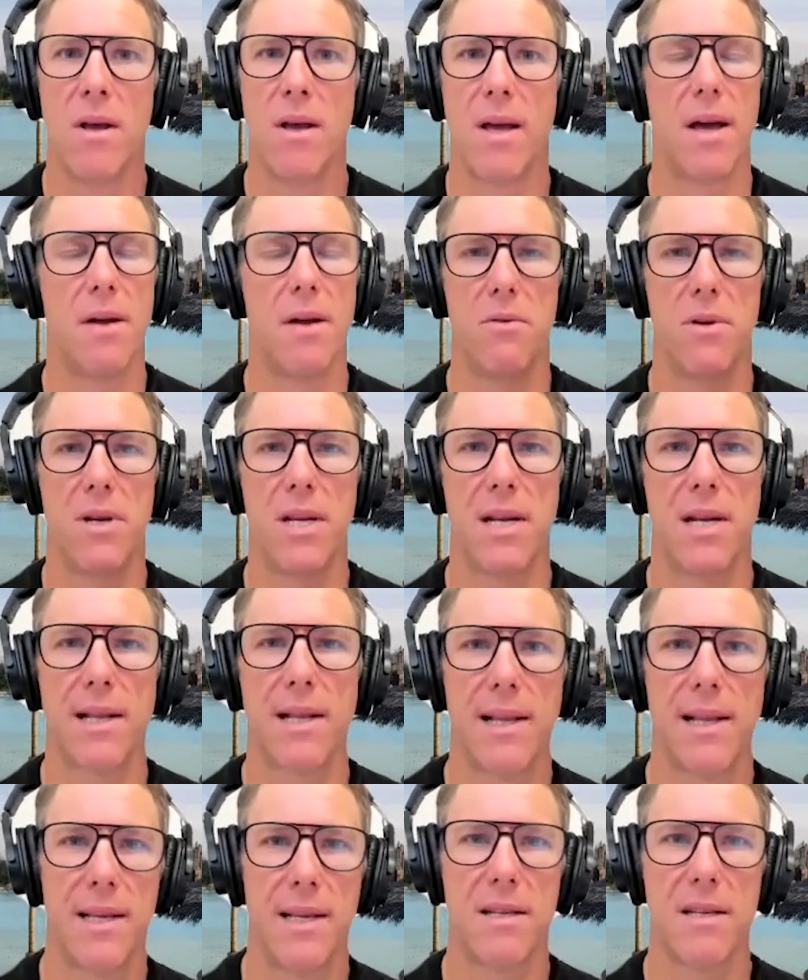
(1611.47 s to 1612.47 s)
You need at
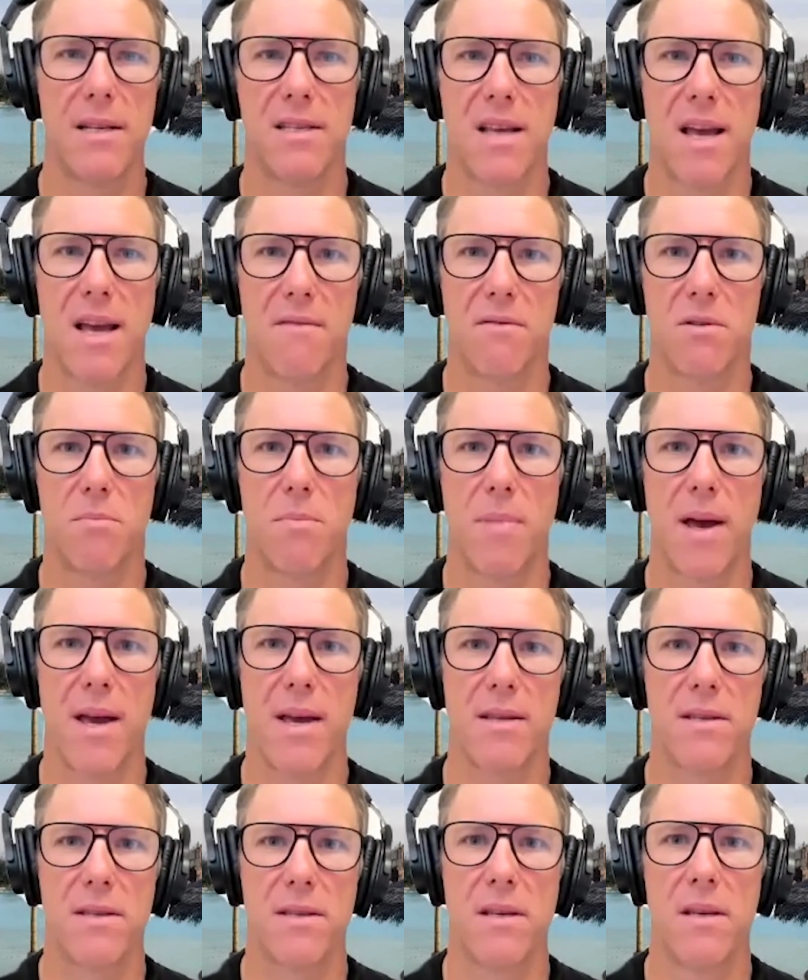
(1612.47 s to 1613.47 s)
least a safe
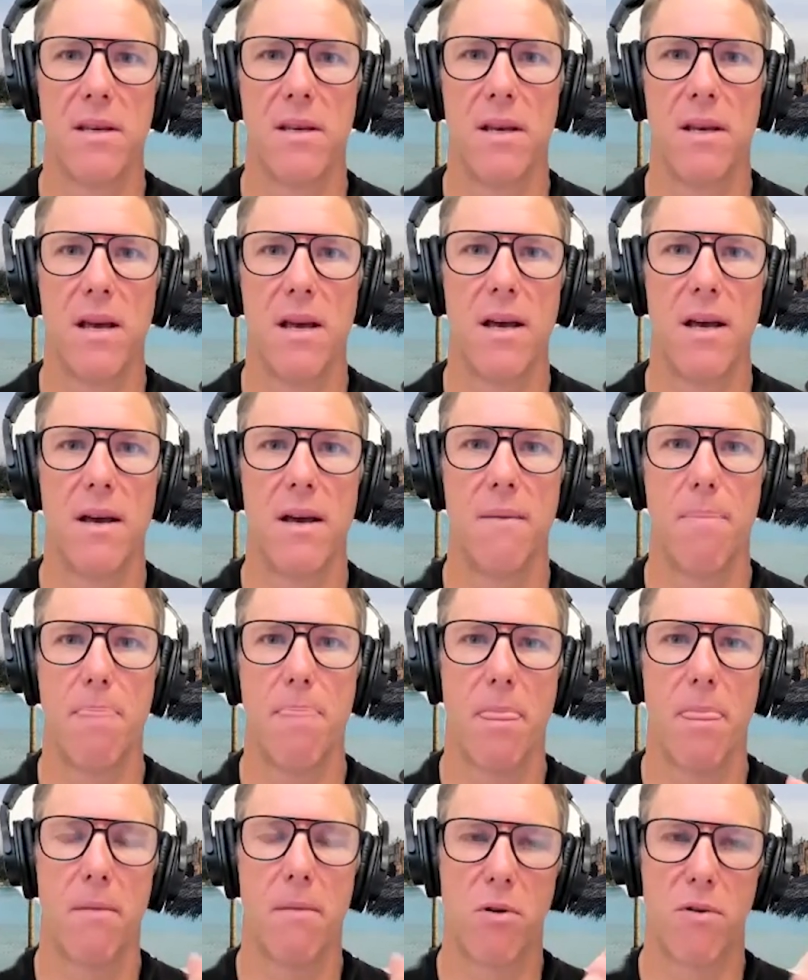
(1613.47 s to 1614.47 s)
space
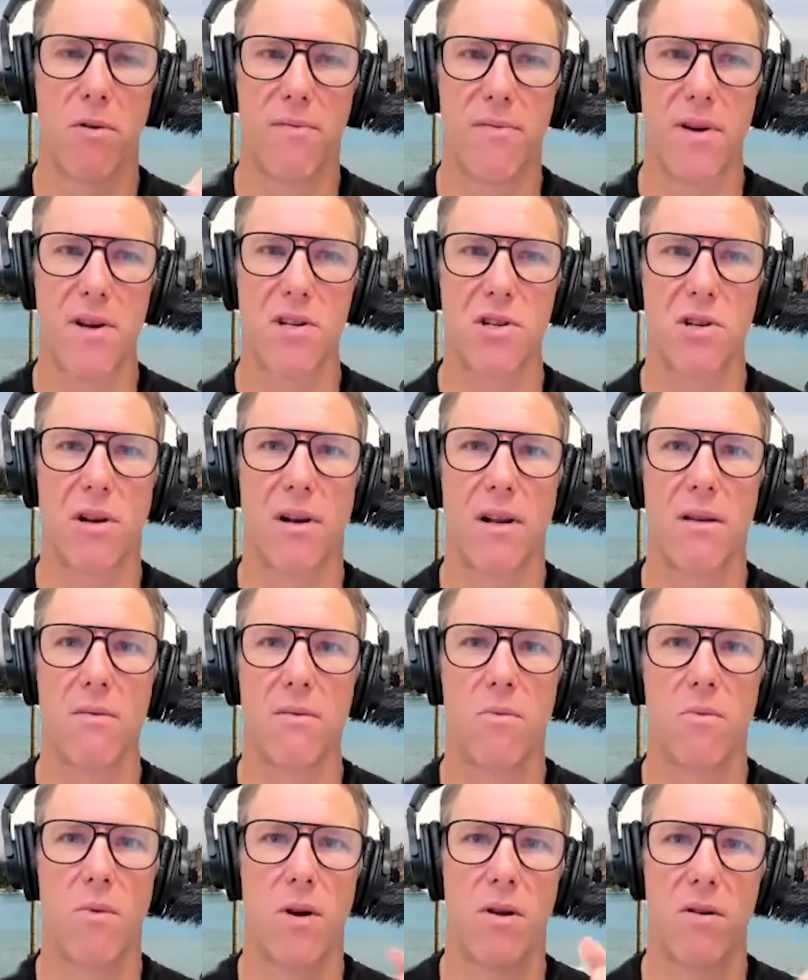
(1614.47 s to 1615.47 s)
professionally
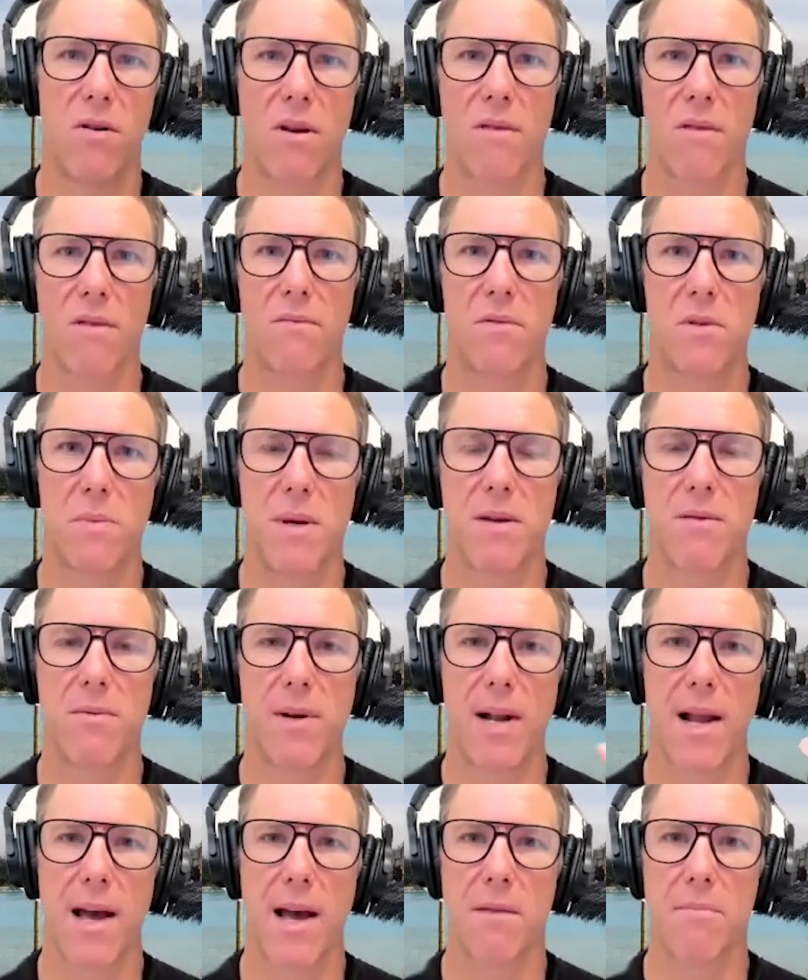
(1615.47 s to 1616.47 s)
where you can speak with
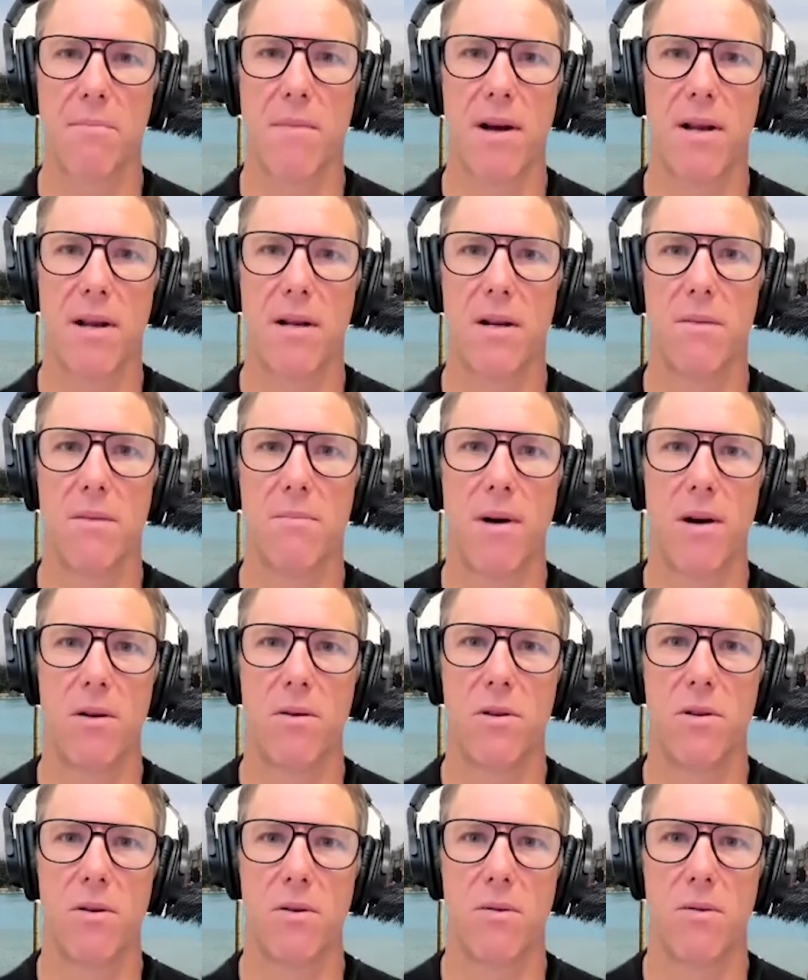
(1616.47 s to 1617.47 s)
like-minded
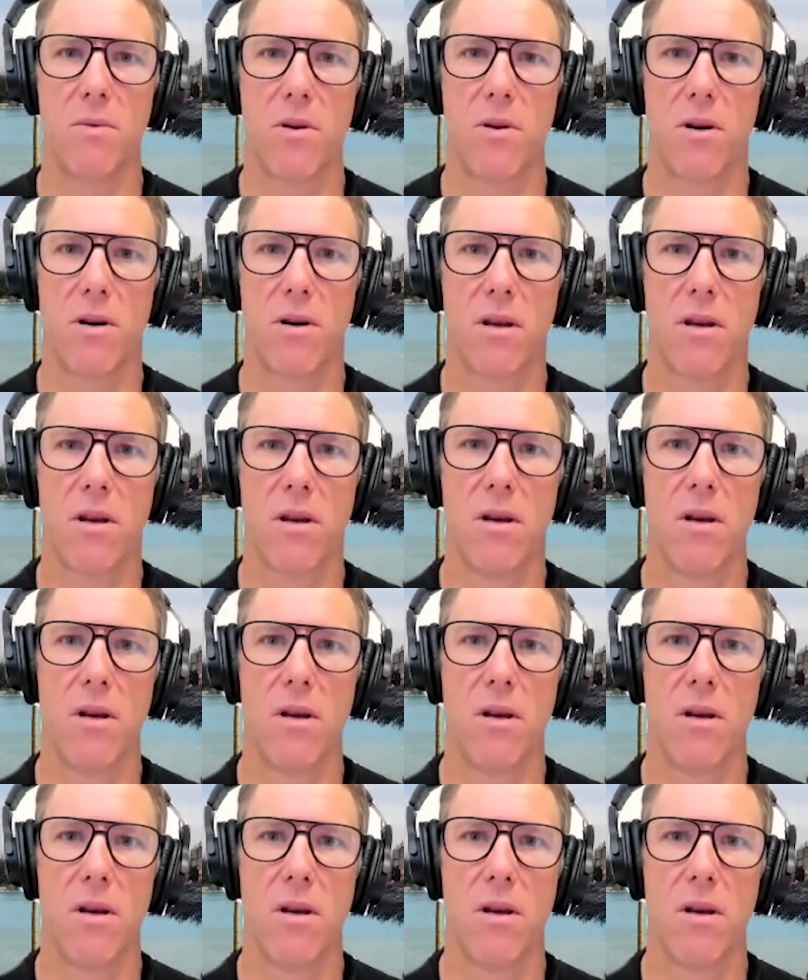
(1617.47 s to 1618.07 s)
about your work.